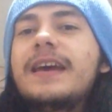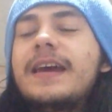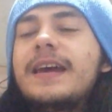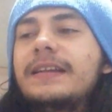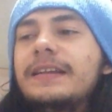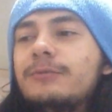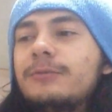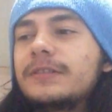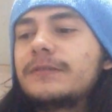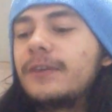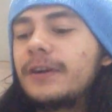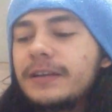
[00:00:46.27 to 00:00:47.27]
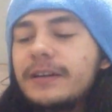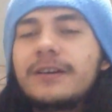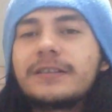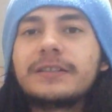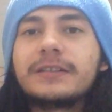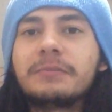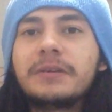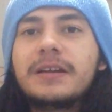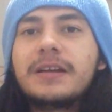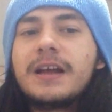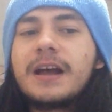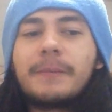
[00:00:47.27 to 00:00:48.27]
and it was fucking awesome.
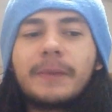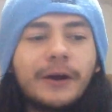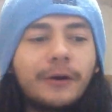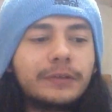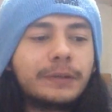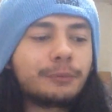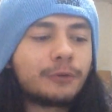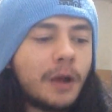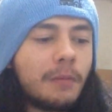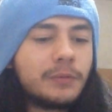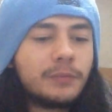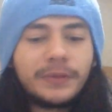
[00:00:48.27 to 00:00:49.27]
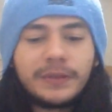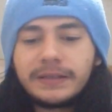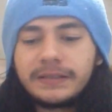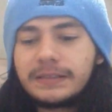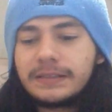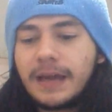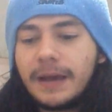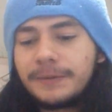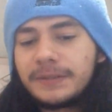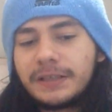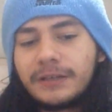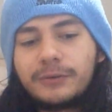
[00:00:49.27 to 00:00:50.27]
My only problem with this
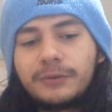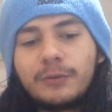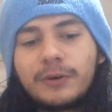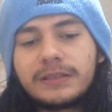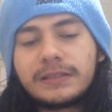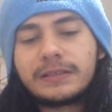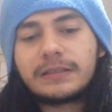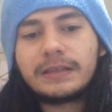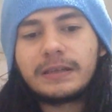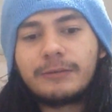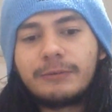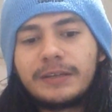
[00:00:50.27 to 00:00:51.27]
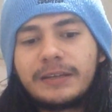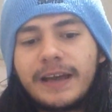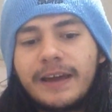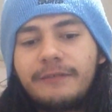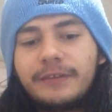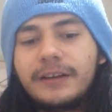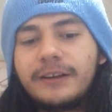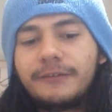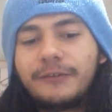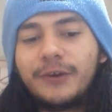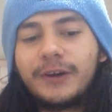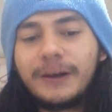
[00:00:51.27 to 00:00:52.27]
episode was we didn't have
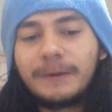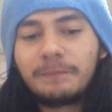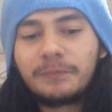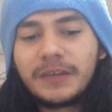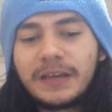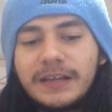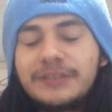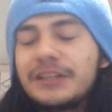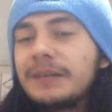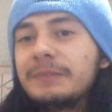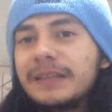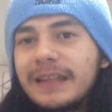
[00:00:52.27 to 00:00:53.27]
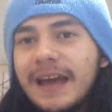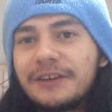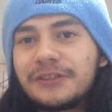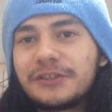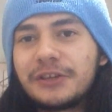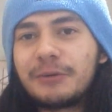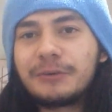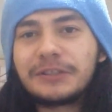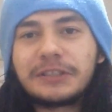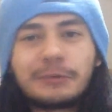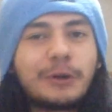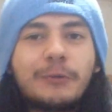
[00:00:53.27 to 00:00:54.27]
enough Jaime Lannister,
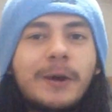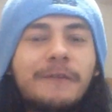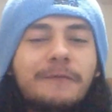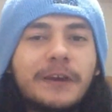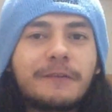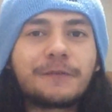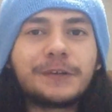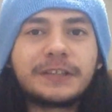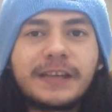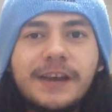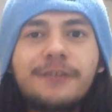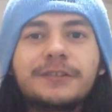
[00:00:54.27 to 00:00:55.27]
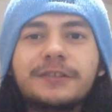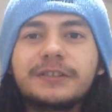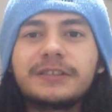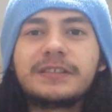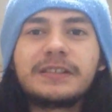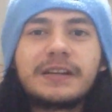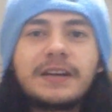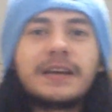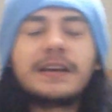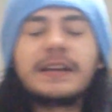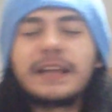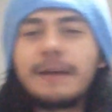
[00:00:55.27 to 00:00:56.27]
which is one of my favorite characters
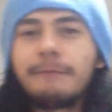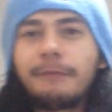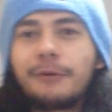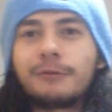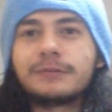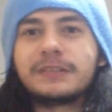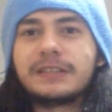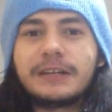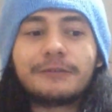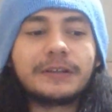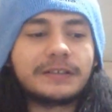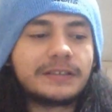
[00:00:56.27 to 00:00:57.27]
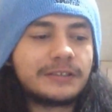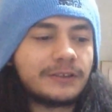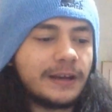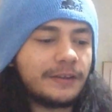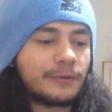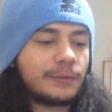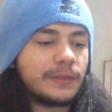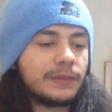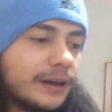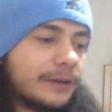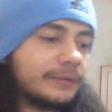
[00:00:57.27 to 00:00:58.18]
in Game of Thrones series, together with